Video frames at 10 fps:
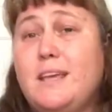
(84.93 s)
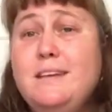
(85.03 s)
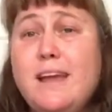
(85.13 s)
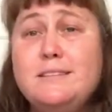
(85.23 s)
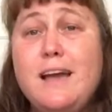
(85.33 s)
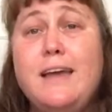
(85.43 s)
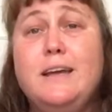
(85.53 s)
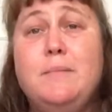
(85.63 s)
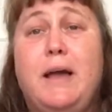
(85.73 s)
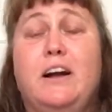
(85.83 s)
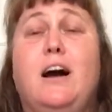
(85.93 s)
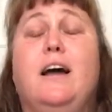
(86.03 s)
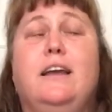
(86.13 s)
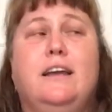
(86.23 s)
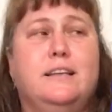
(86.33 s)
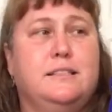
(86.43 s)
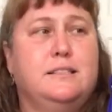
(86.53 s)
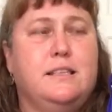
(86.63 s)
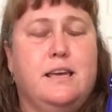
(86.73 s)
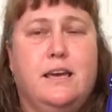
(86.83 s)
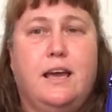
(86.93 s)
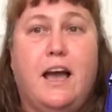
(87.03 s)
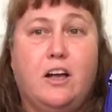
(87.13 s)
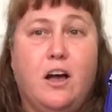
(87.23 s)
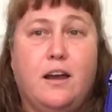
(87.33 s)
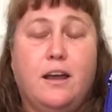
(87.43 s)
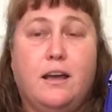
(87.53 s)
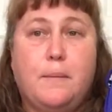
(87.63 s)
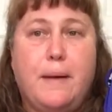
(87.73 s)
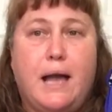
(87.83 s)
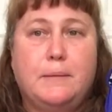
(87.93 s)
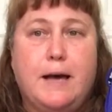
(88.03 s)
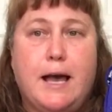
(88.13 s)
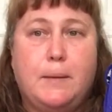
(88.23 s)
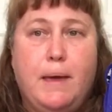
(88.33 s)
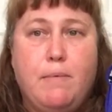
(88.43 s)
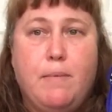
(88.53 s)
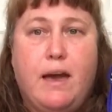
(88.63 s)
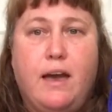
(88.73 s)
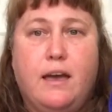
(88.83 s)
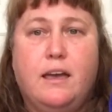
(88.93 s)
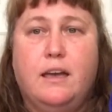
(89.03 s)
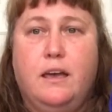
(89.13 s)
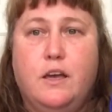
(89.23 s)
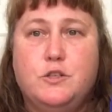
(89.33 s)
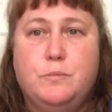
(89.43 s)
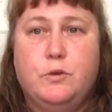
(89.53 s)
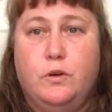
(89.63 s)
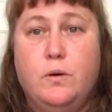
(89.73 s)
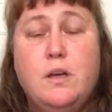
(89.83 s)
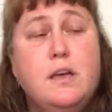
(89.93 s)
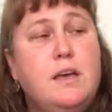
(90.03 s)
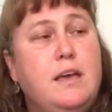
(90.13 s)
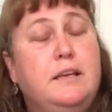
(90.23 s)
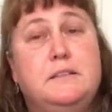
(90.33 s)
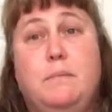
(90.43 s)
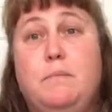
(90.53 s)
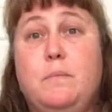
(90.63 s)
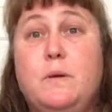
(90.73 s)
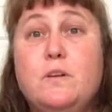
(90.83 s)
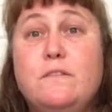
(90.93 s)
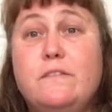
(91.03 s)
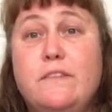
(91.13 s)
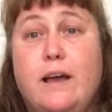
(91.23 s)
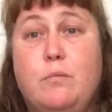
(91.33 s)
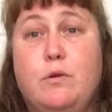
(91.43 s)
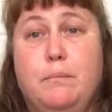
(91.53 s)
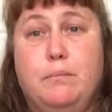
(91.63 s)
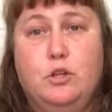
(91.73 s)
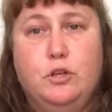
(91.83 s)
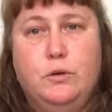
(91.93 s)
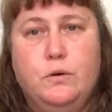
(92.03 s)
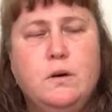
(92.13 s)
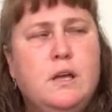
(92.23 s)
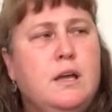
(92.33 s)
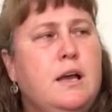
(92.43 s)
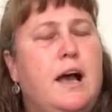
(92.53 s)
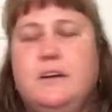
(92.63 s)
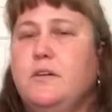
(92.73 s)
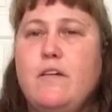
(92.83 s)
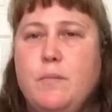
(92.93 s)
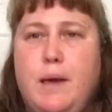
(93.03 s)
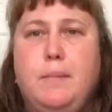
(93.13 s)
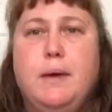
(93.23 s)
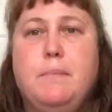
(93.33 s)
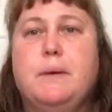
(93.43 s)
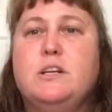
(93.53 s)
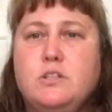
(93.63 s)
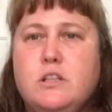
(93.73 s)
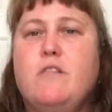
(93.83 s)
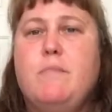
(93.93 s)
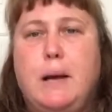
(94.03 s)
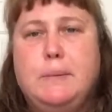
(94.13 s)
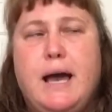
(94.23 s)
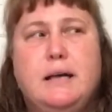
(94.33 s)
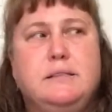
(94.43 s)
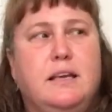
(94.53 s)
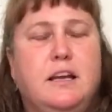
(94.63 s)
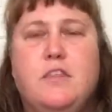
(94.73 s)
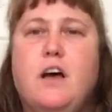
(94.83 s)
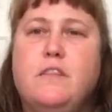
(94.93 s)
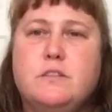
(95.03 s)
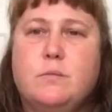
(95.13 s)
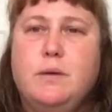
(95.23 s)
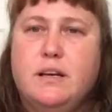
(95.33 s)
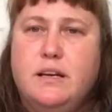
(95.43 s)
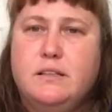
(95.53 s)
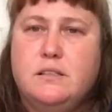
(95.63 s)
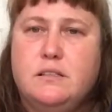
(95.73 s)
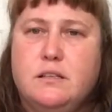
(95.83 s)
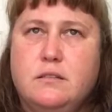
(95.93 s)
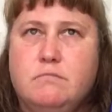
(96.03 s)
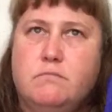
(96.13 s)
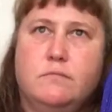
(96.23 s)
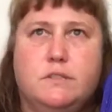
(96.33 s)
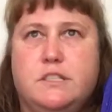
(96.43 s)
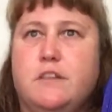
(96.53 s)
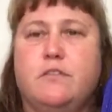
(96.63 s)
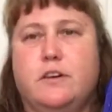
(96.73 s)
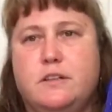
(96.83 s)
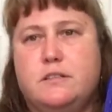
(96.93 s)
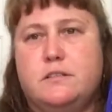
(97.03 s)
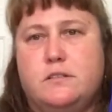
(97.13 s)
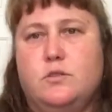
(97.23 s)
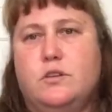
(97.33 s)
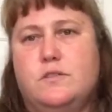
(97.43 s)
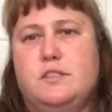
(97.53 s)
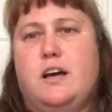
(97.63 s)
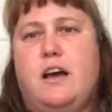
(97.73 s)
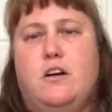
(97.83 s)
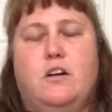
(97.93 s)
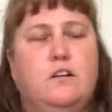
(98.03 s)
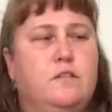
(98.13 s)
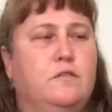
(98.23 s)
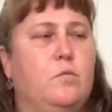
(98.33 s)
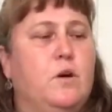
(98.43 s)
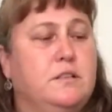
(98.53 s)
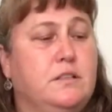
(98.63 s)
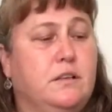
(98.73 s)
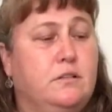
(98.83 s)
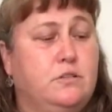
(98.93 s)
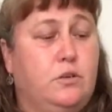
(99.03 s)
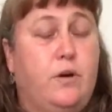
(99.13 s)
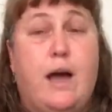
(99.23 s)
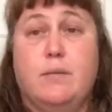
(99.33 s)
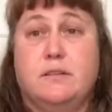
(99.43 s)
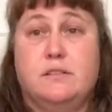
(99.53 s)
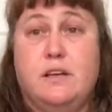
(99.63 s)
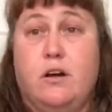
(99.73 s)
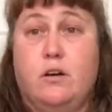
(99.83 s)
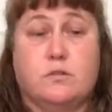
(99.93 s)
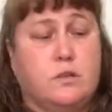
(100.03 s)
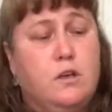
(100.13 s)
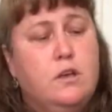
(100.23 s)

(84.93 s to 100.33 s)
next item I got is the Iconic Backpack Baby Bag in Gage Blue. It is a beautiful, vibrant blue. I don't have a baby, but I do love backpacks, and I thought this would be a nice, different sort of style of one to grab and see how it goes.